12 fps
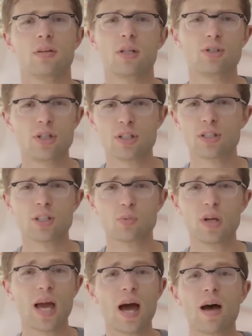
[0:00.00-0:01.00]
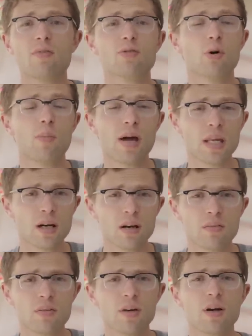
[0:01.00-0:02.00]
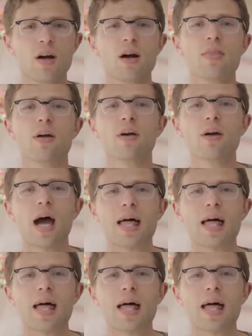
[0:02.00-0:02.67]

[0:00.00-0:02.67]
the geniuses we have so many of, they're